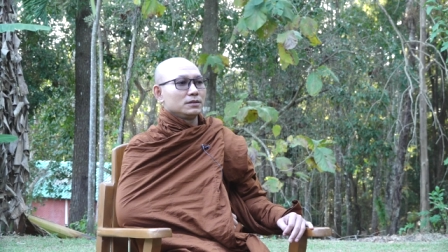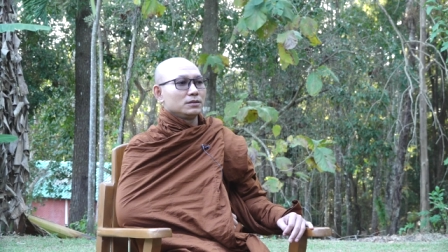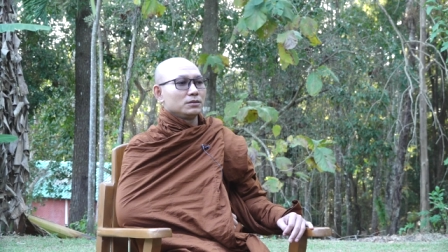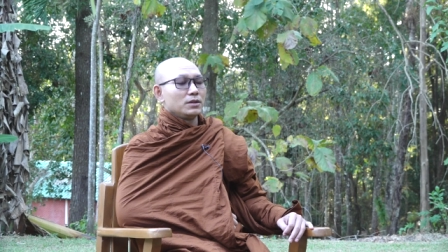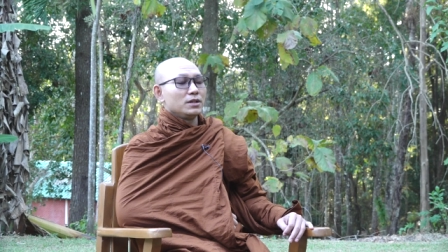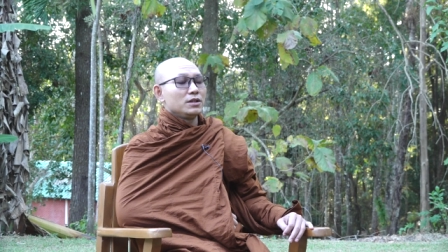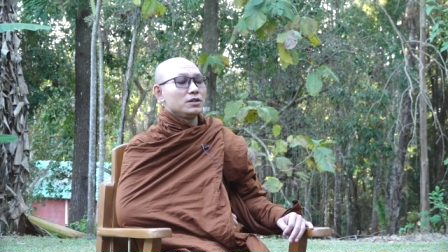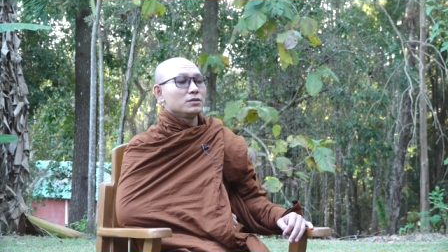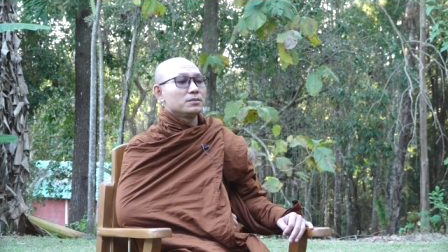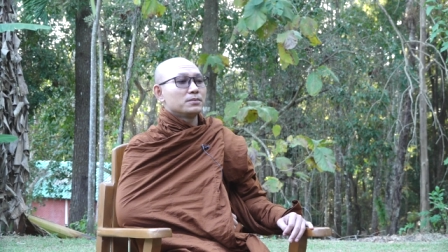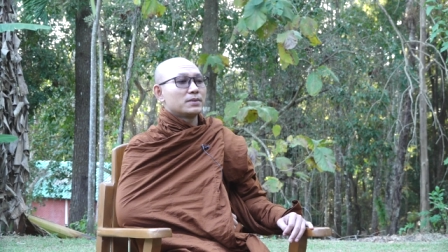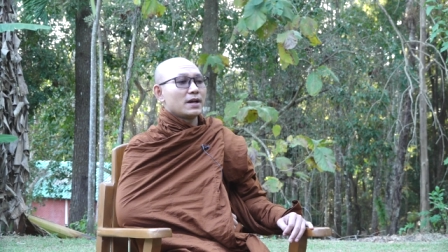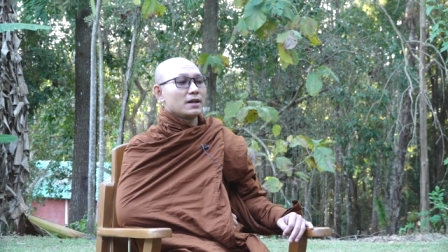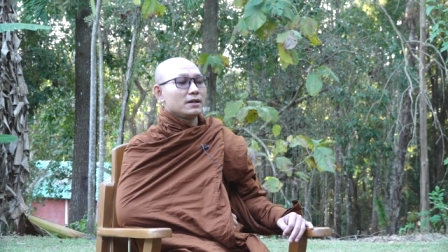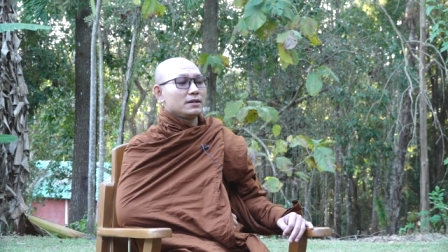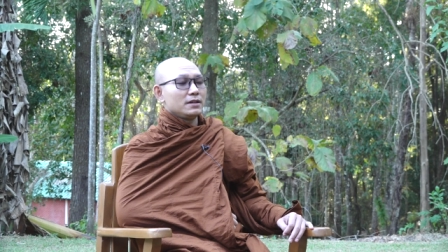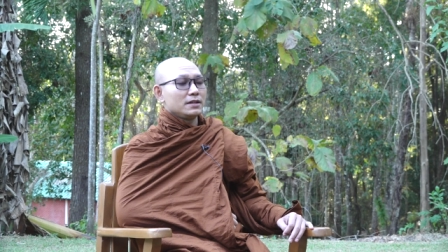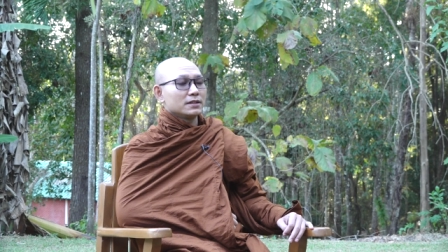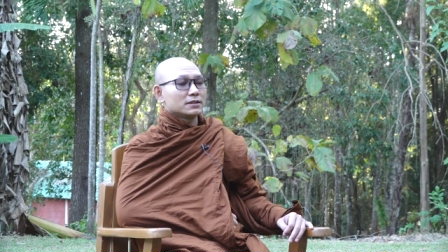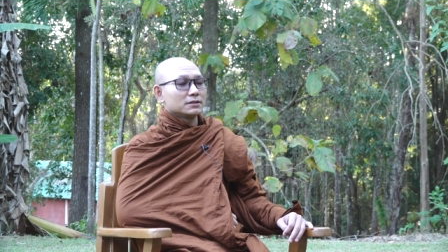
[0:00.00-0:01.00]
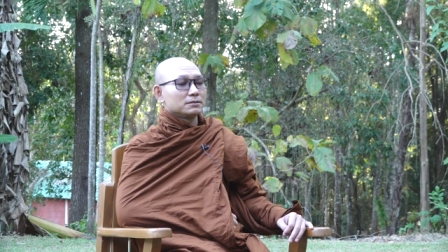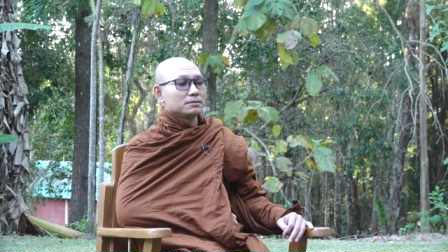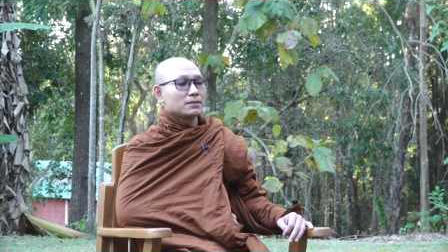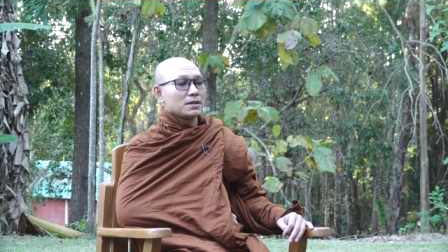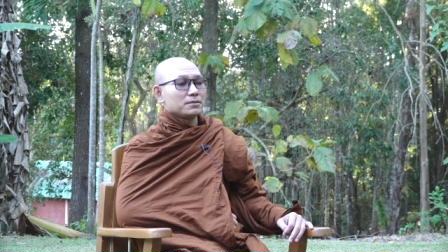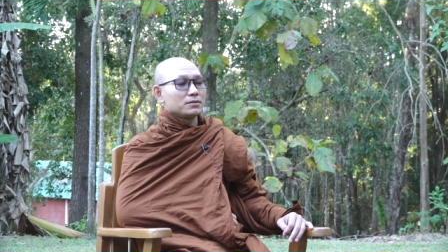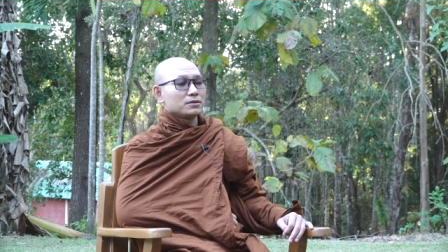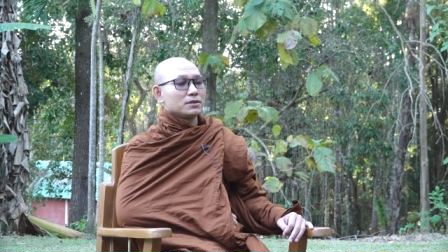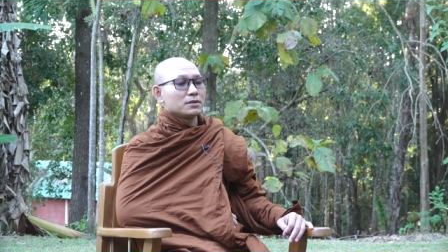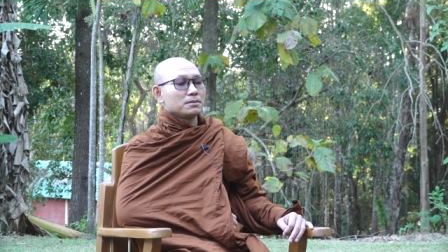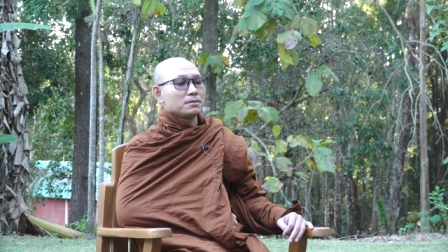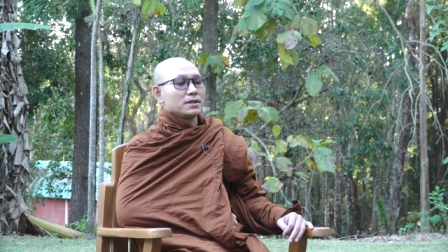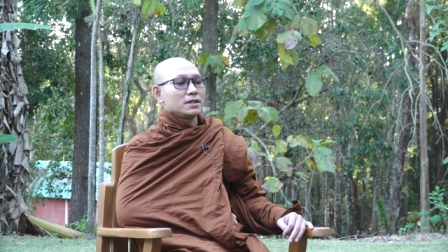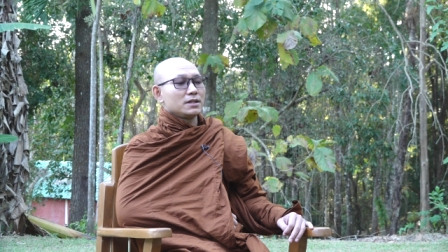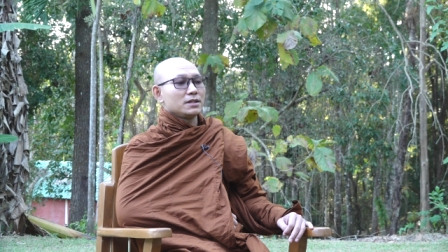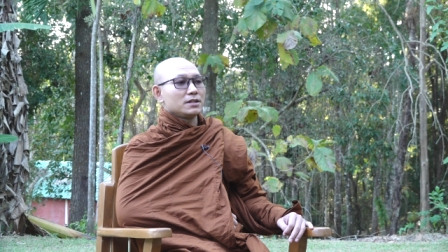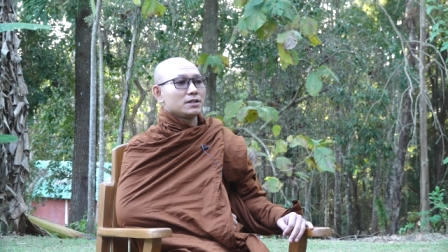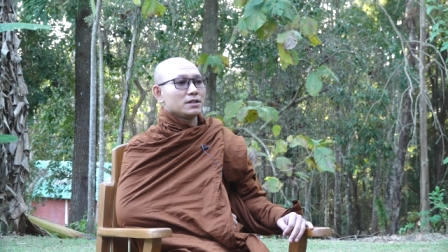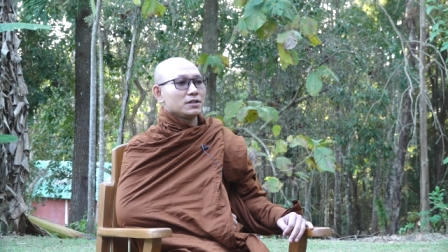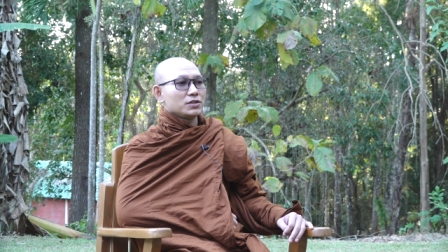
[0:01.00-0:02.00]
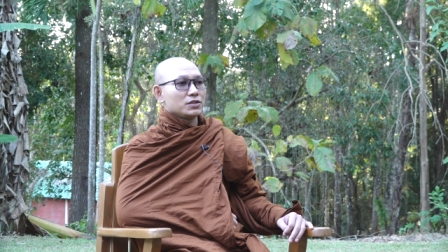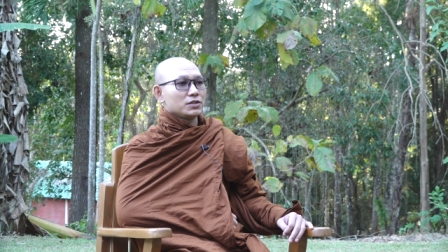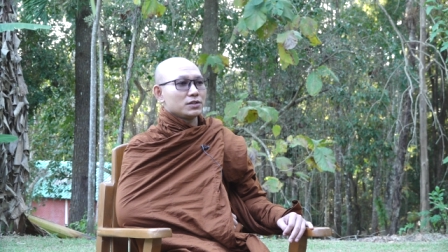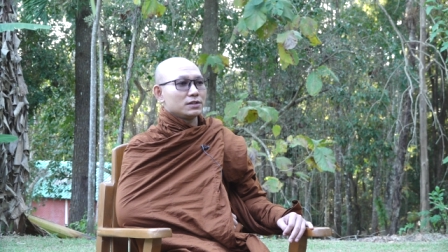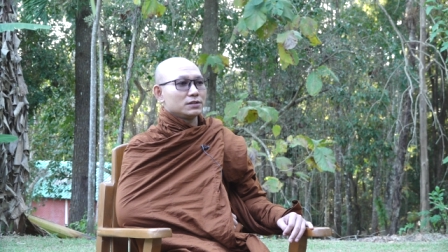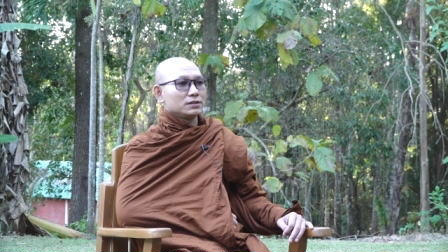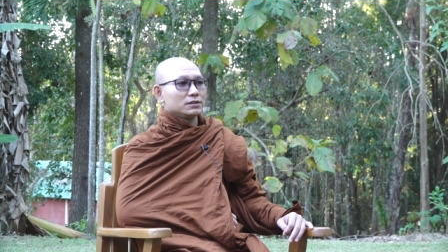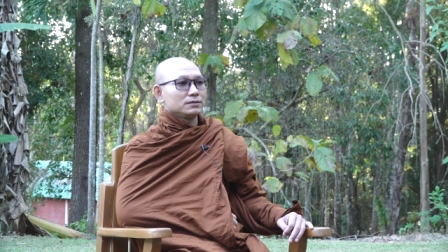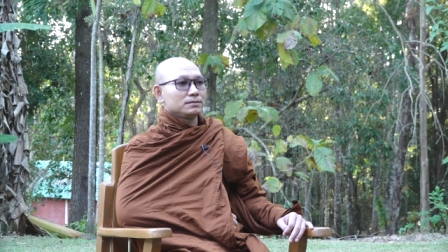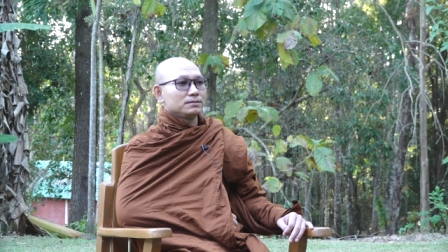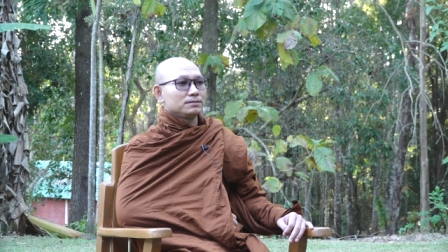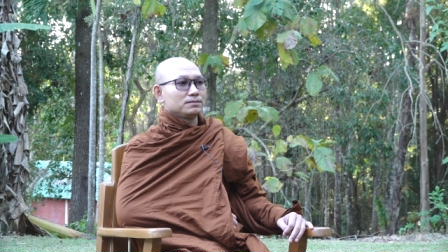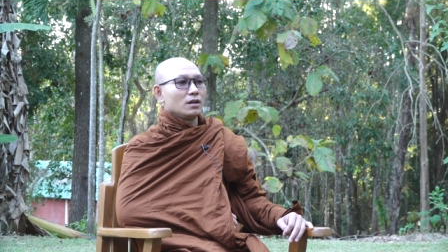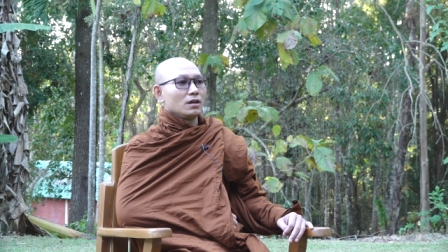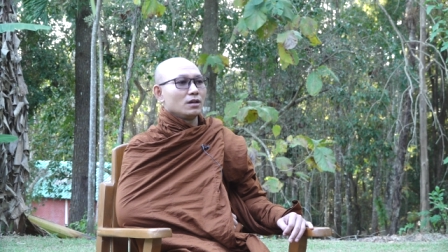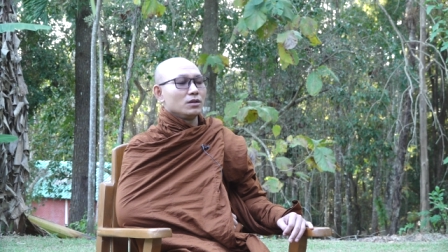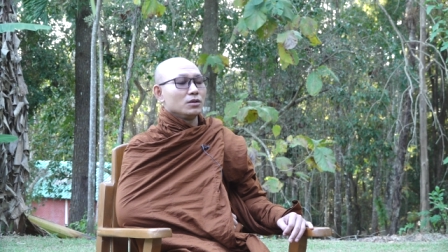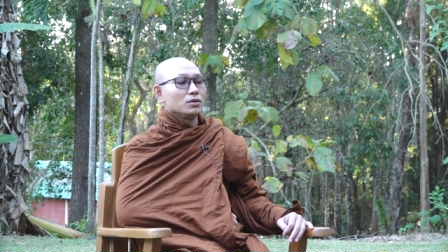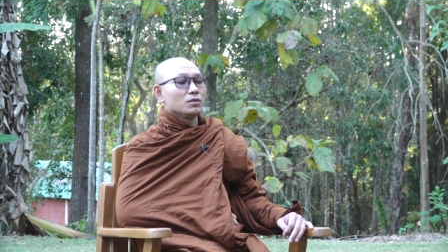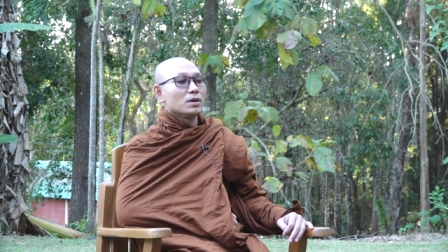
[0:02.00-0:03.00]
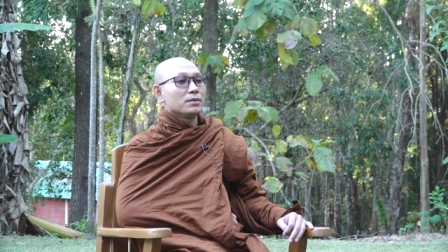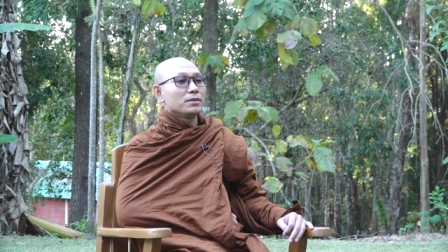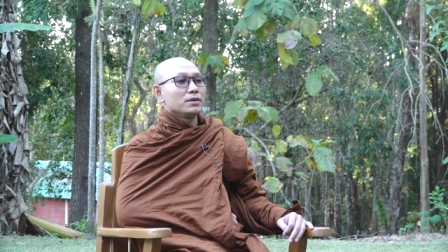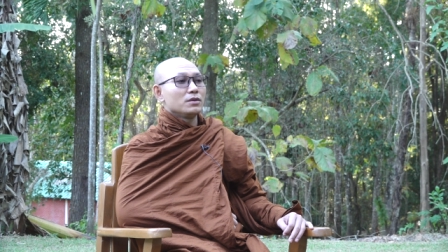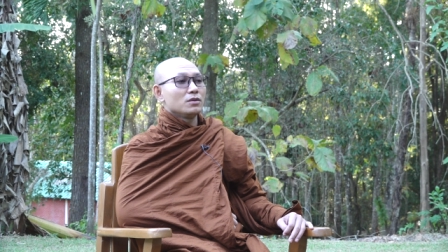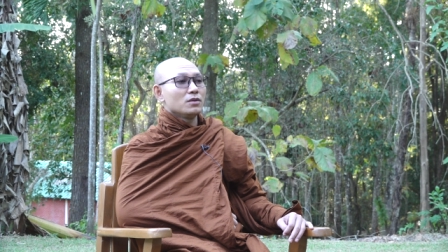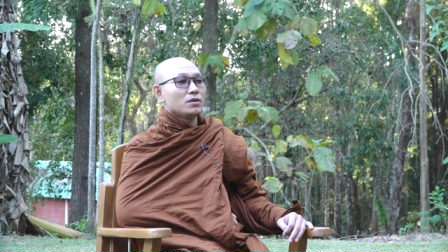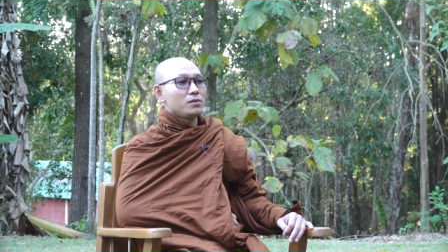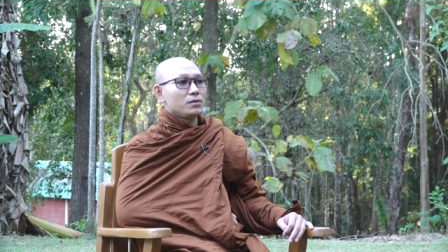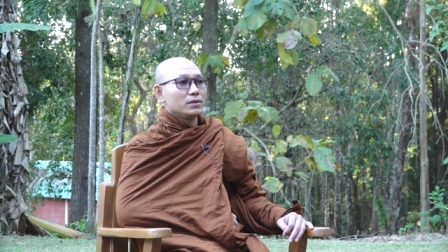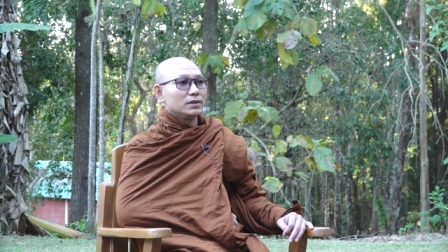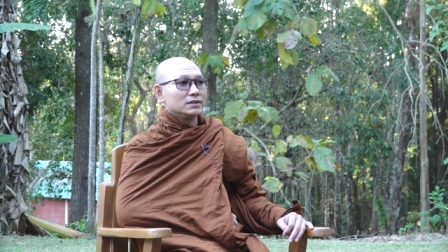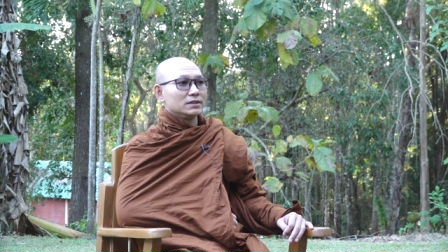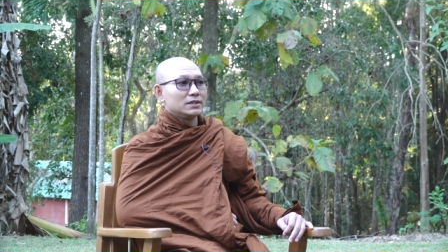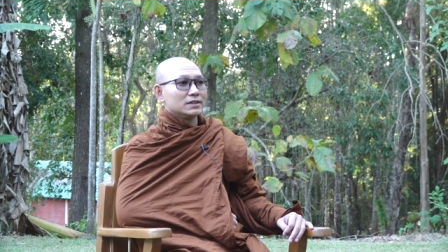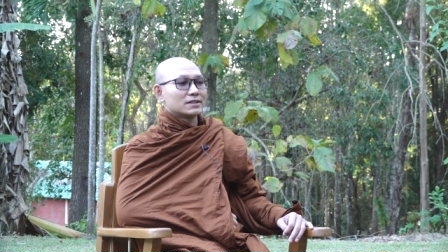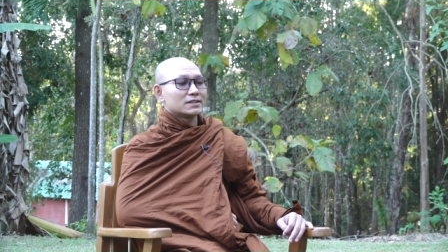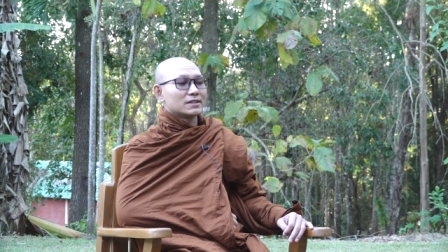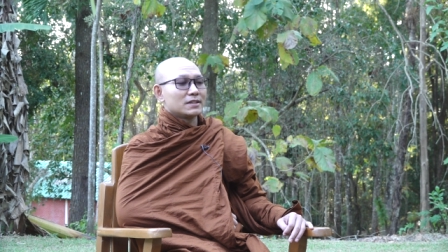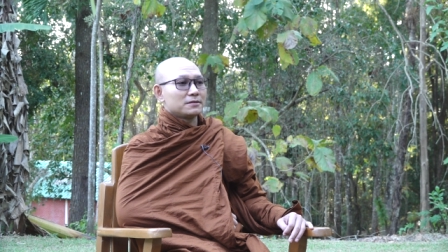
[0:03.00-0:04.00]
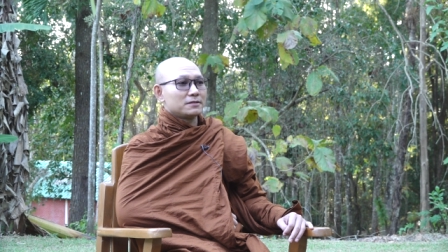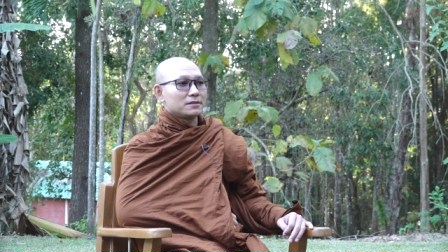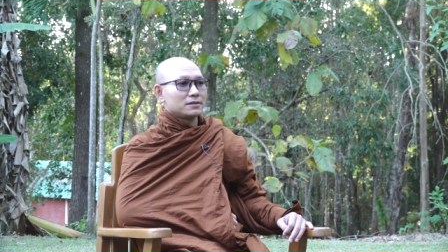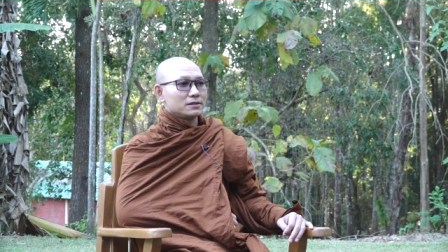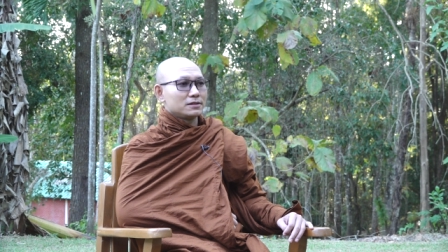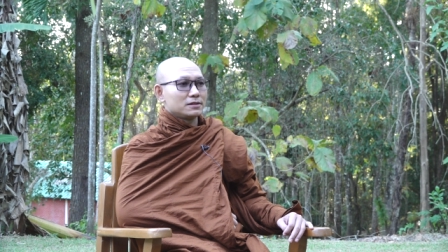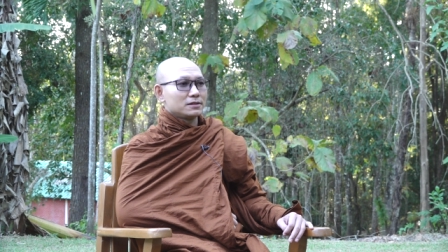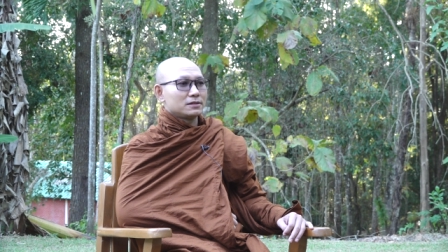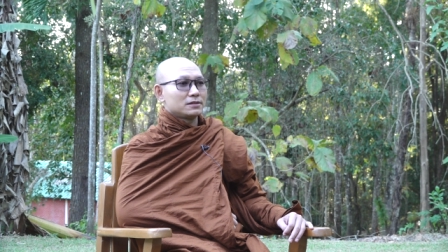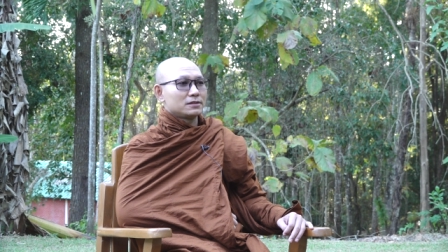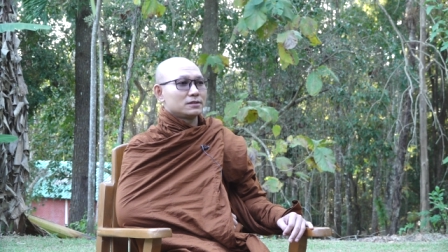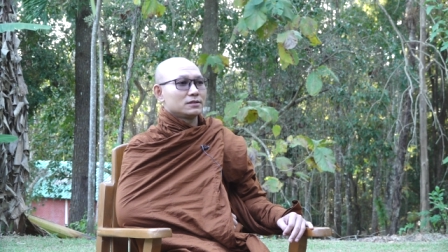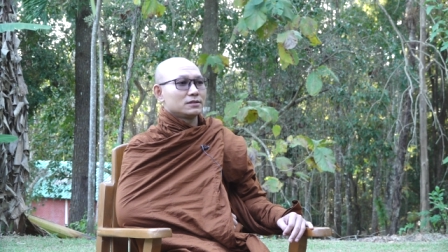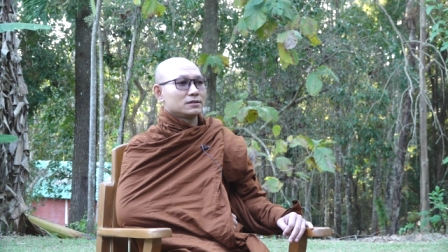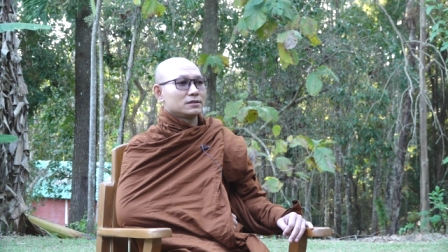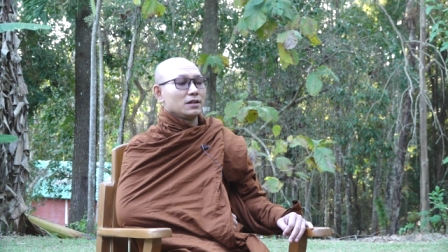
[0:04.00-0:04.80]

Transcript: When you practice mindfulness meditation, you will be knowing the sufferings.